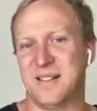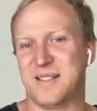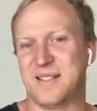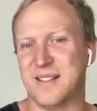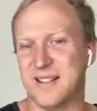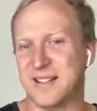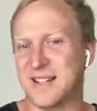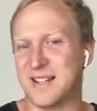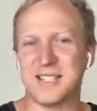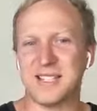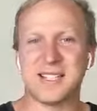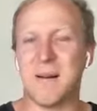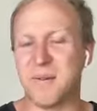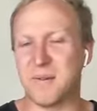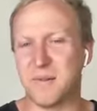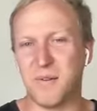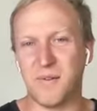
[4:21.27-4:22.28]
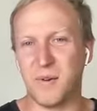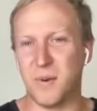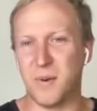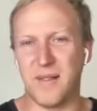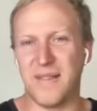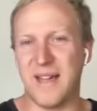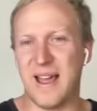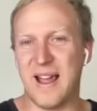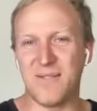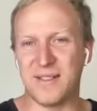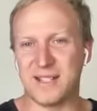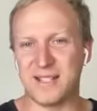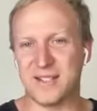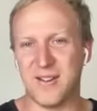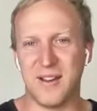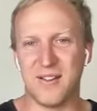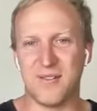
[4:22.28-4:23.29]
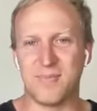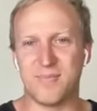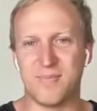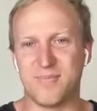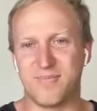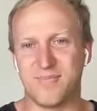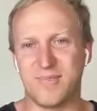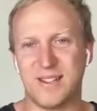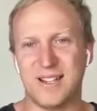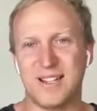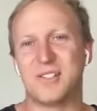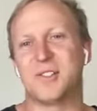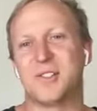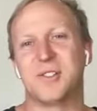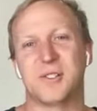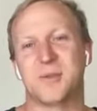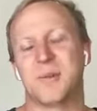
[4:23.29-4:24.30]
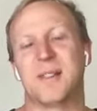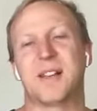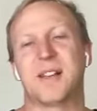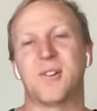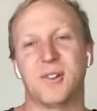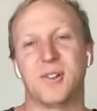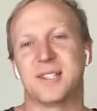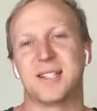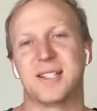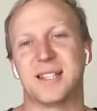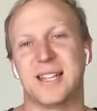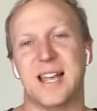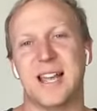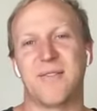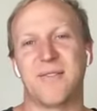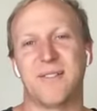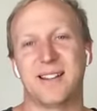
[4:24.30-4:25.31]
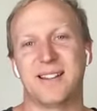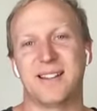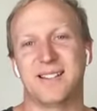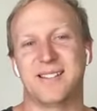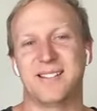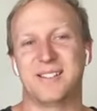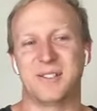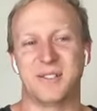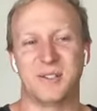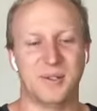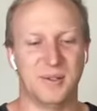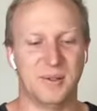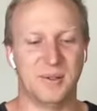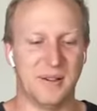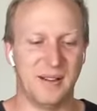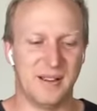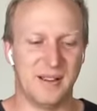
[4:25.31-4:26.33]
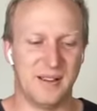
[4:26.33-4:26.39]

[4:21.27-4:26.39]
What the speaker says: it doesn't come to fulfillment, and they have this kind of issues where they're constantly having to